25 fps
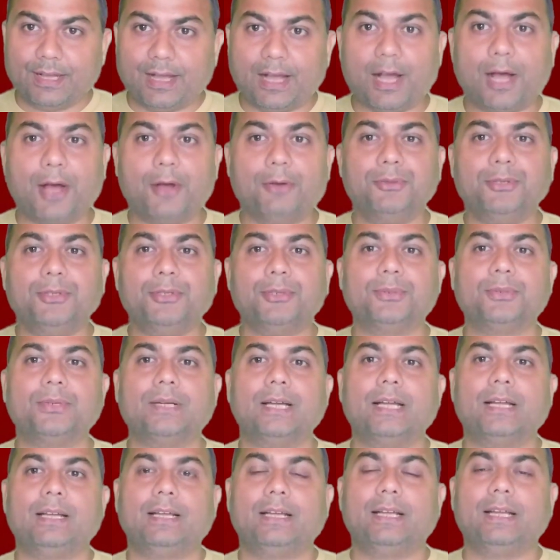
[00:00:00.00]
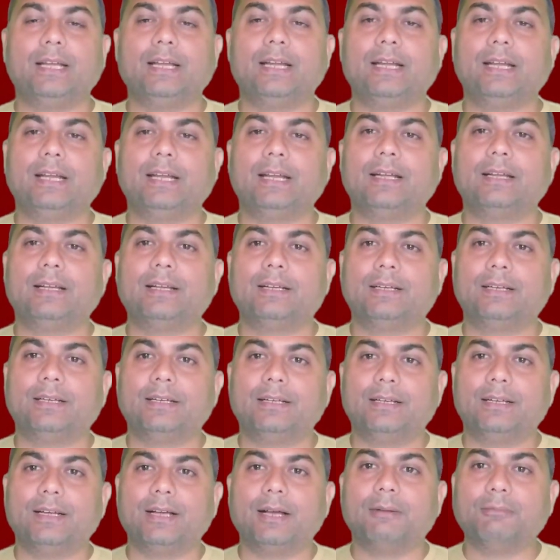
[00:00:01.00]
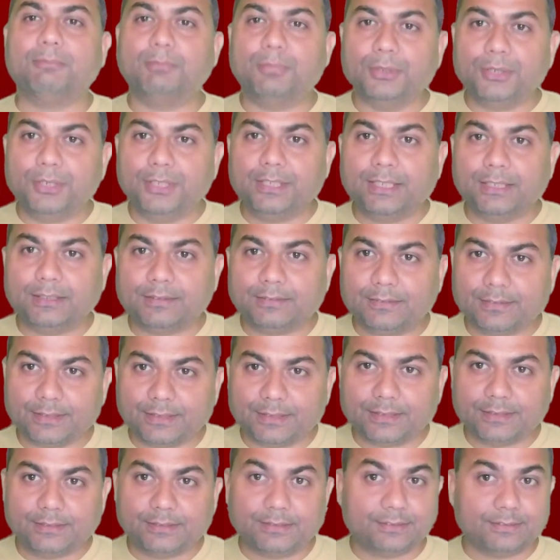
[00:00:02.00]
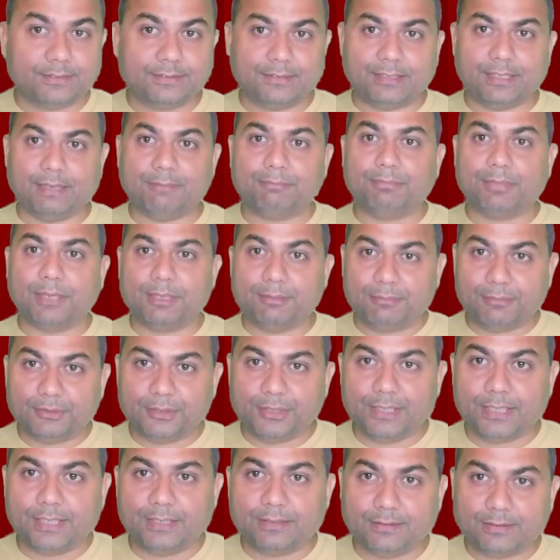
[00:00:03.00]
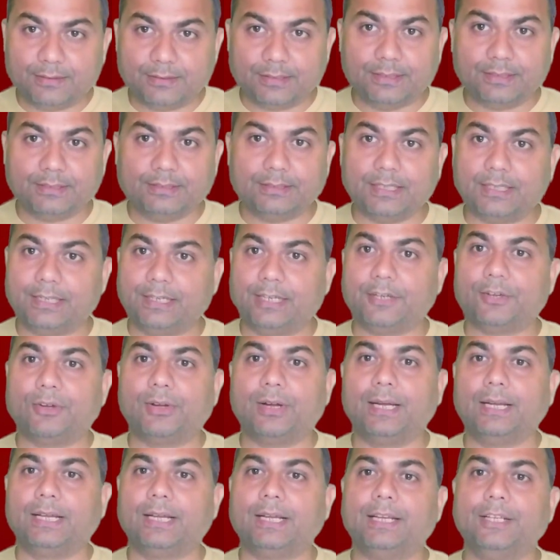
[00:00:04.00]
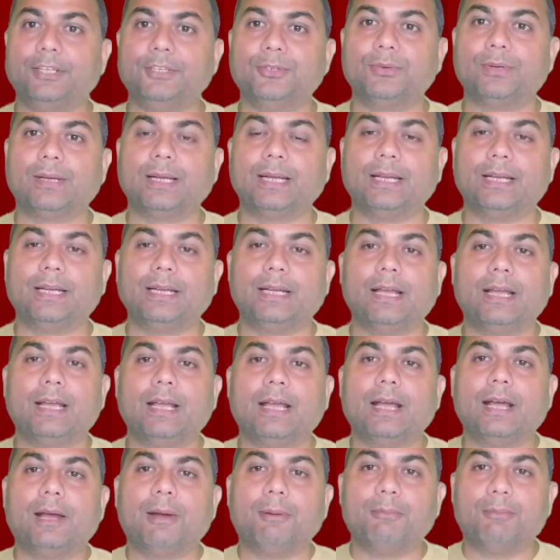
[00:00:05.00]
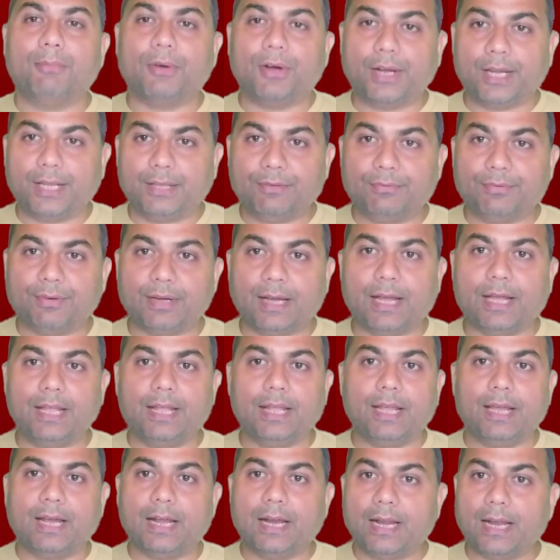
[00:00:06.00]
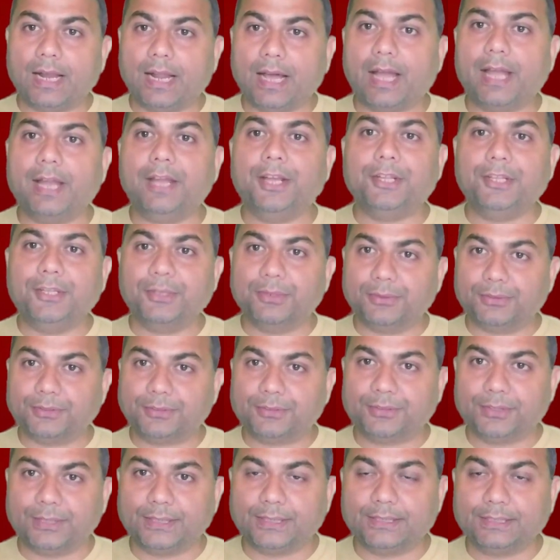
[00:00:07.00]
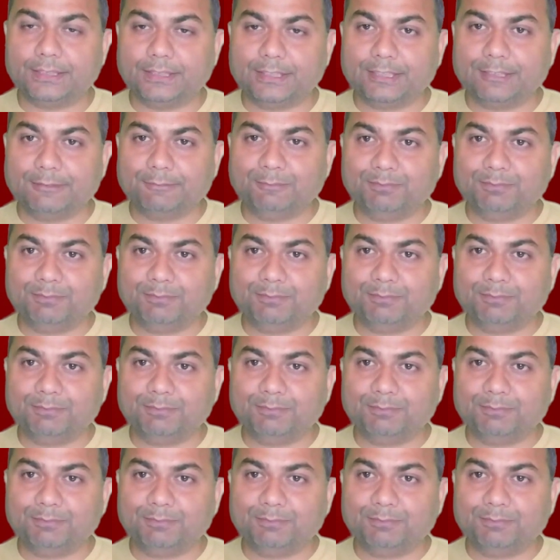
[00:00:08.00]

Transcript: how you can get a Boolean search, sample Boolean search, and accordingly you can modify, align your search.